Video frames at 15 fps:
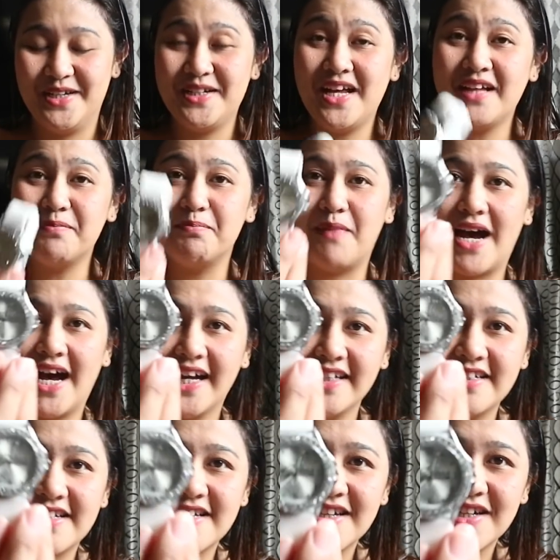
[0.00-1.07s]
Not
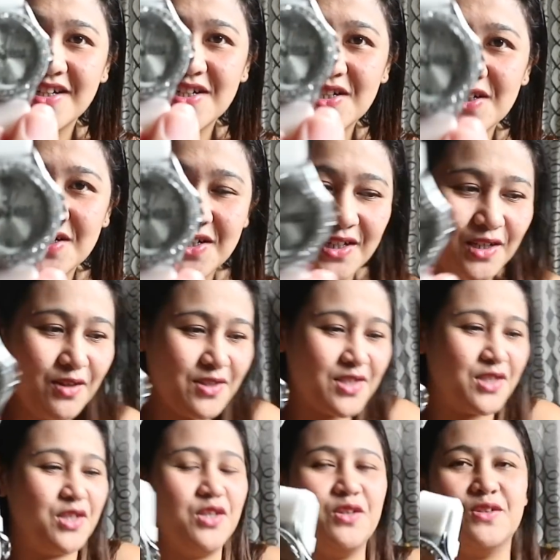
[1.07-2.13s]
bad. Looks
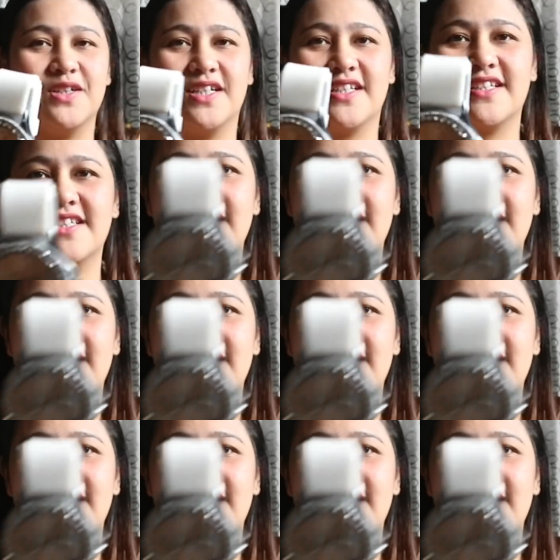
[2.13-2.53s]
cute.